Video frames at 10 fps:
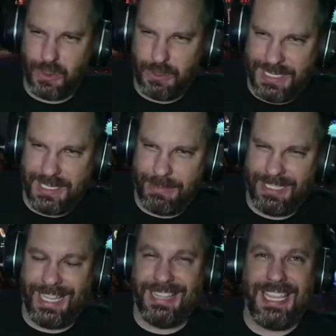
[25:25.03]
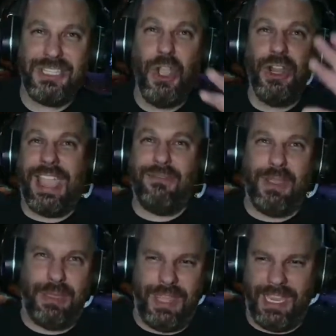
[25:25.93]
would be something like "They Took
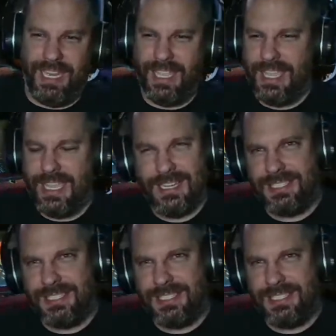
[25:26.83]
Everything," because